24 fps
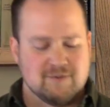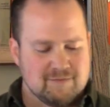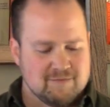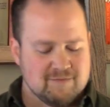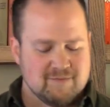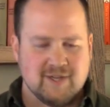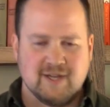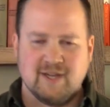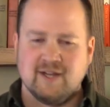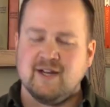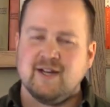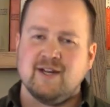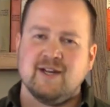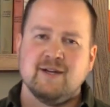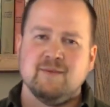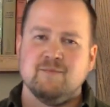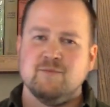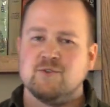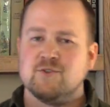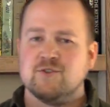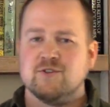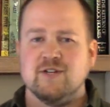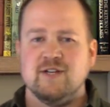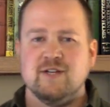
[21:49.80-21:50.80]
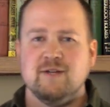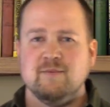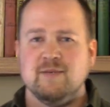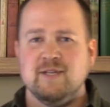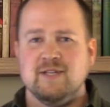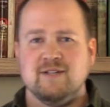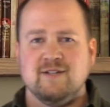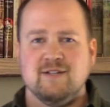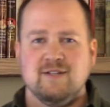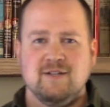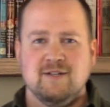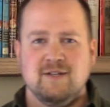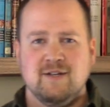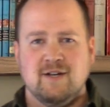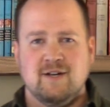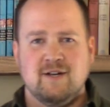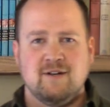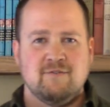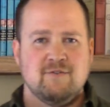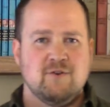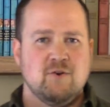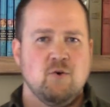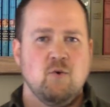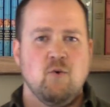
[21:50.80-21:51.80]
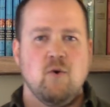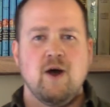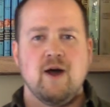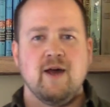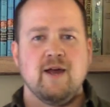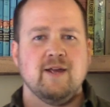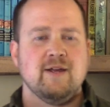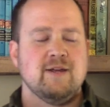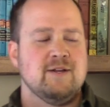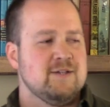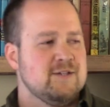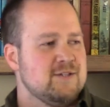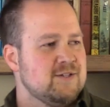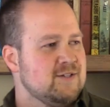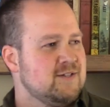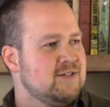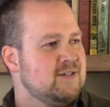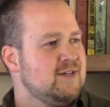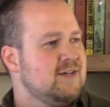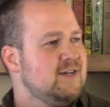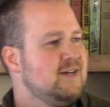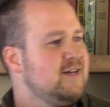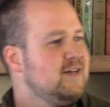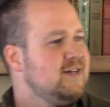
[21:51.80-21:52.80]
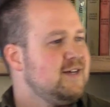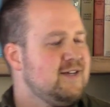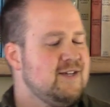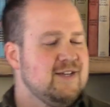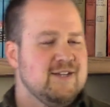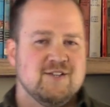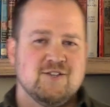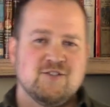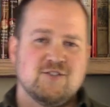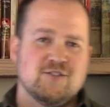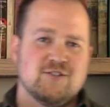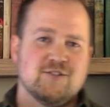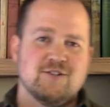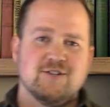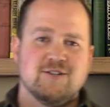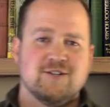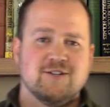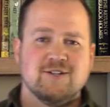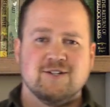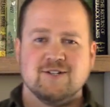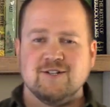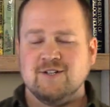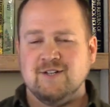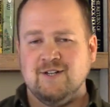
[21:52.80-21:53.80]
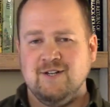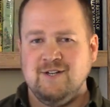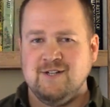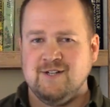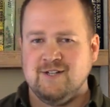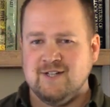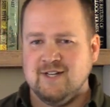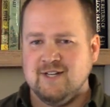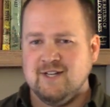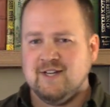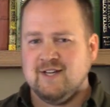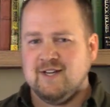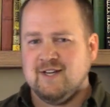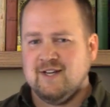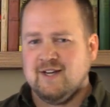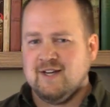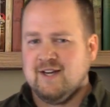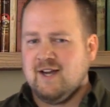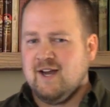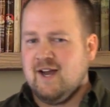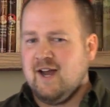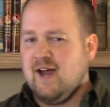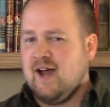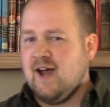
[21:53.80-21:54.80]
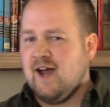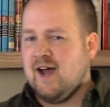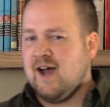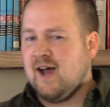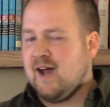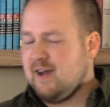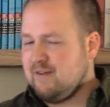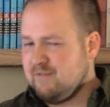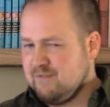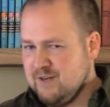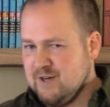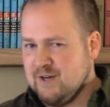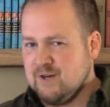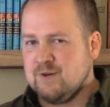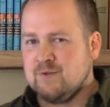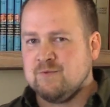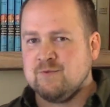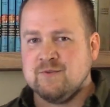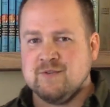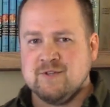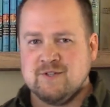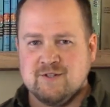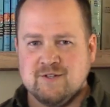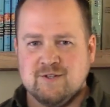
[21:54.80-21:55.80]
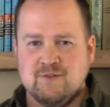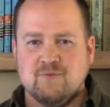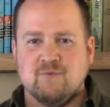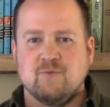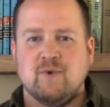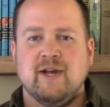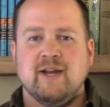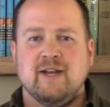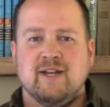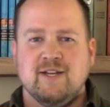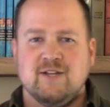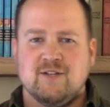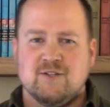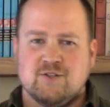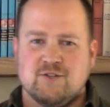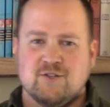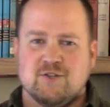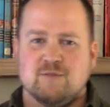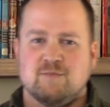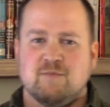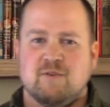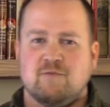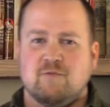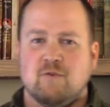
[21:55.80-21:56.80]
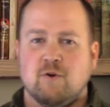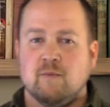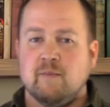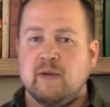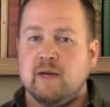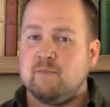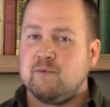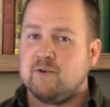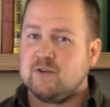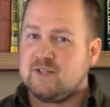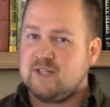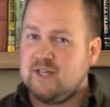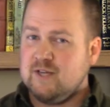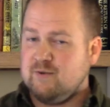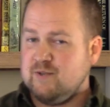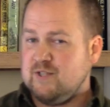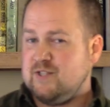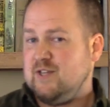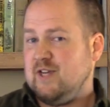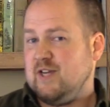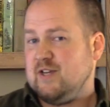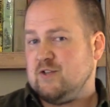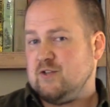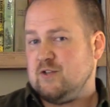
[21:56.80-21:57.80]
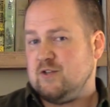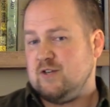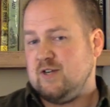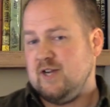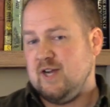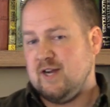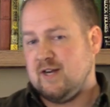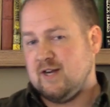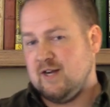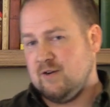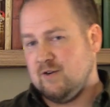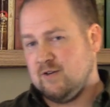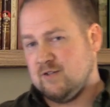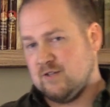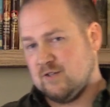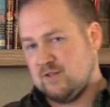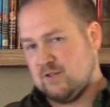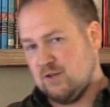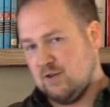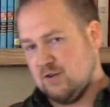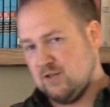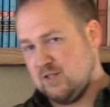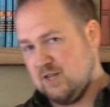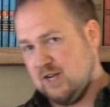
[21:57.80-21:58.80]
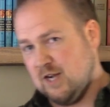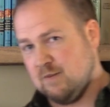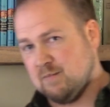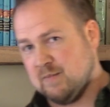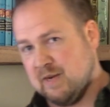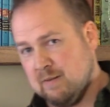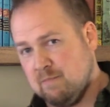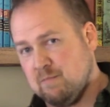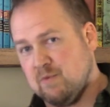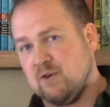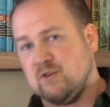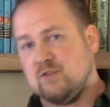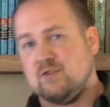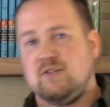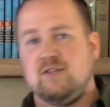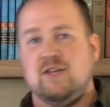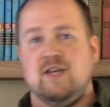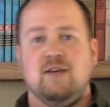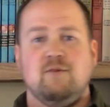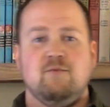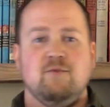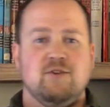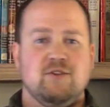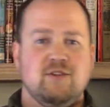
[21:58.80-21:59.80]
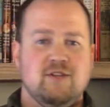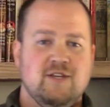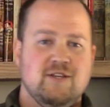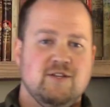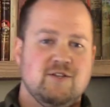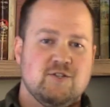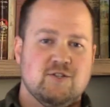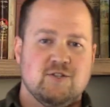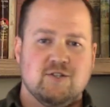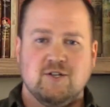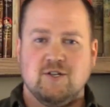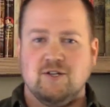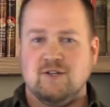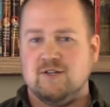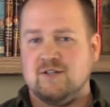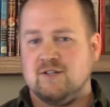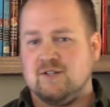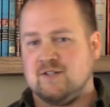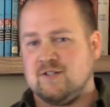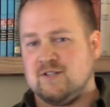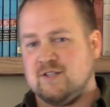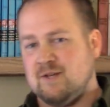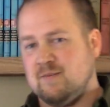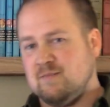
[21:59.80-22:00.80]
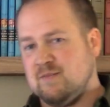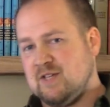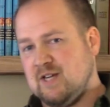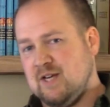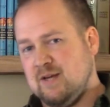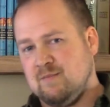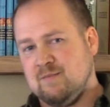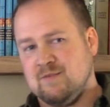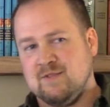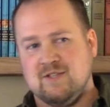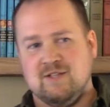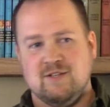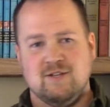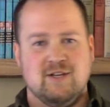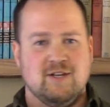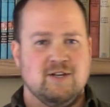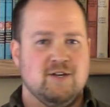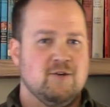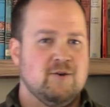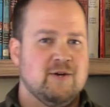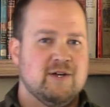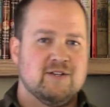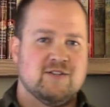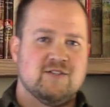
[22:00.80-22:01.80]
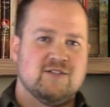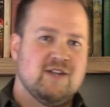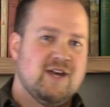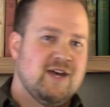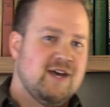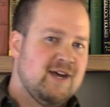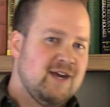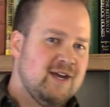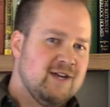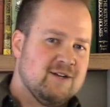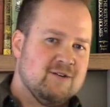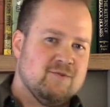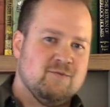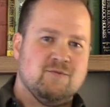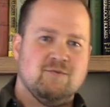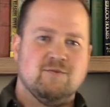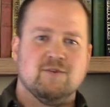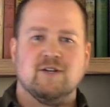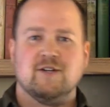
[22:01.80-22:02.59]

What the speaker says: I'm dreaming of a white Easter. I've known white Easters before. My birthday was yesterday, and I always associate my birthday with Easter. And sometimes you can go outside, and we're